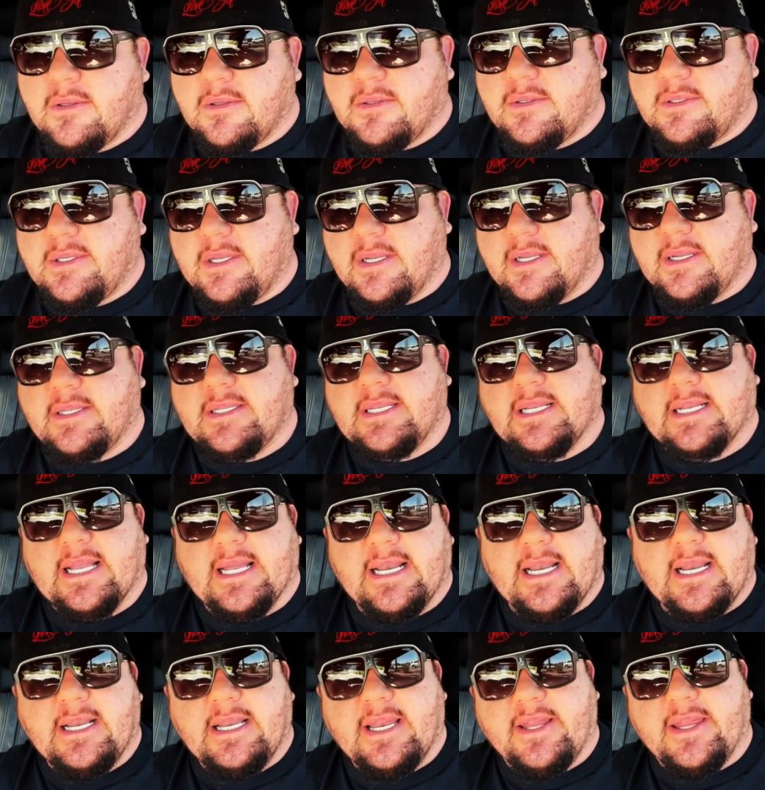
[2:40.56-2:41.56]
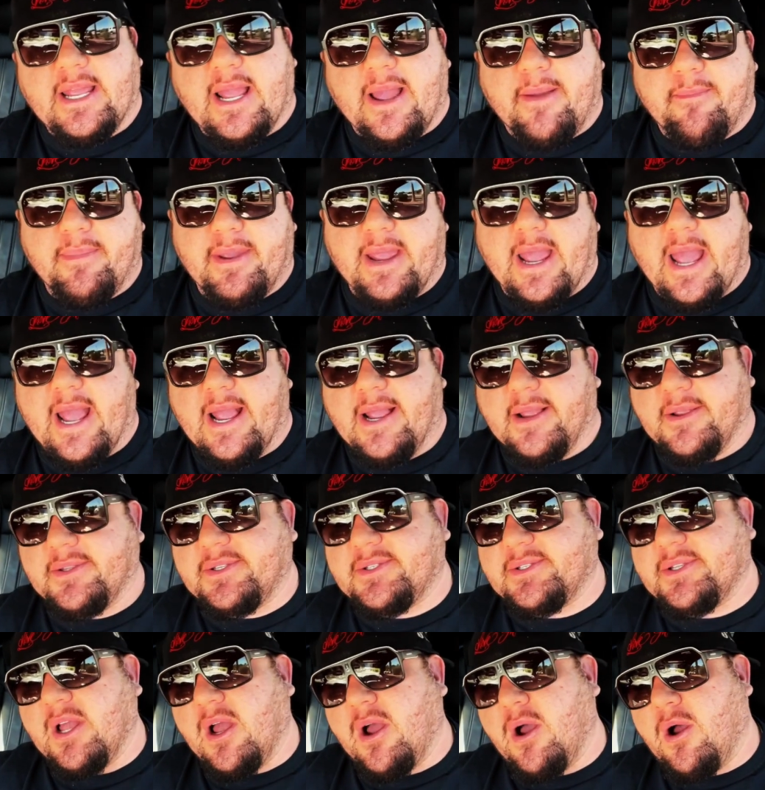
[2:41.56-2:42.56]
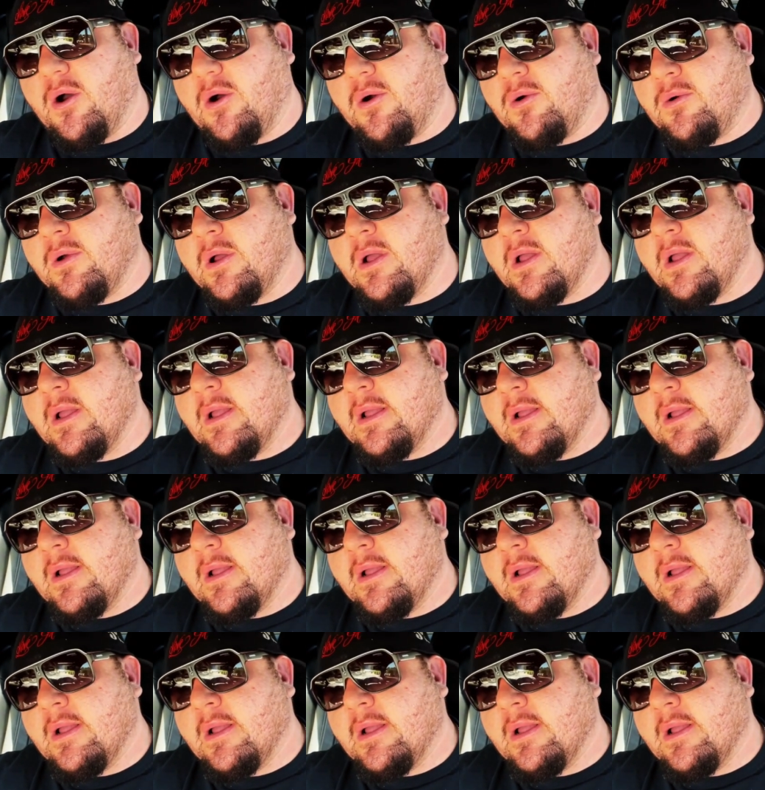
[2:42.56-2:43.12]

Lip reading: get into the NBA. So